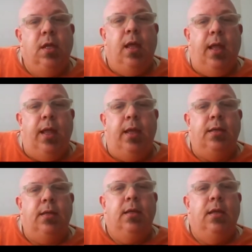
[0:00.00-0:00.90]

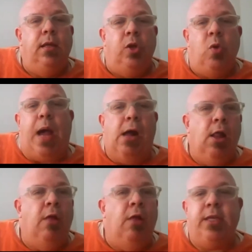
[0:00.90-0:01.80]
and how
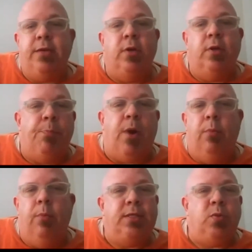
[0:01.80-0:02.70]
all the different
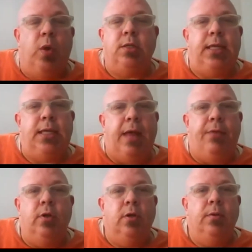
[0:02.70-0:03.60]
departments work
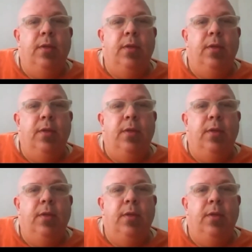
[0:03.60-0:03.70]
together.